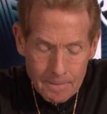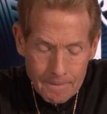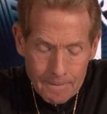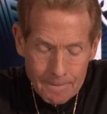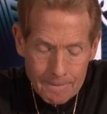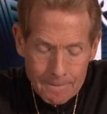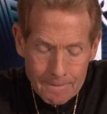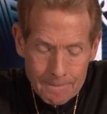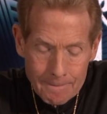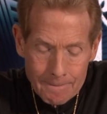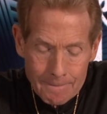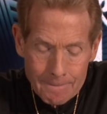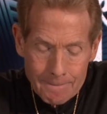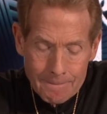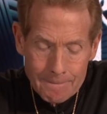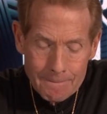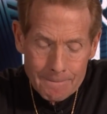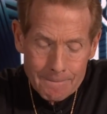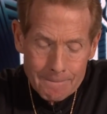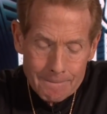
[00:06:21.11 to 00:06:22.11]

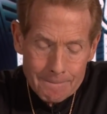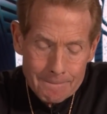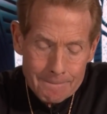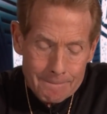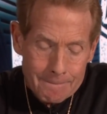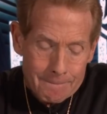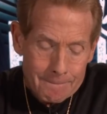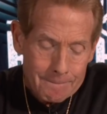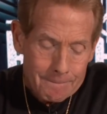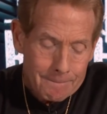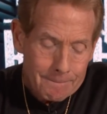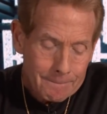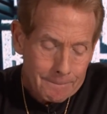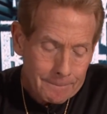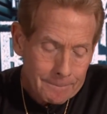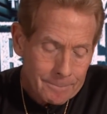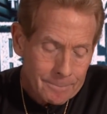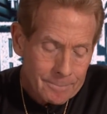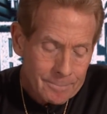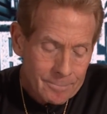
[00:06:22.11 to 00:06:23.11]

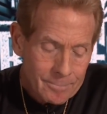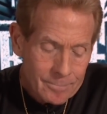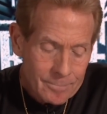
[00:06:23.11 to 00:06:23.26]
No one is speaking in this clip.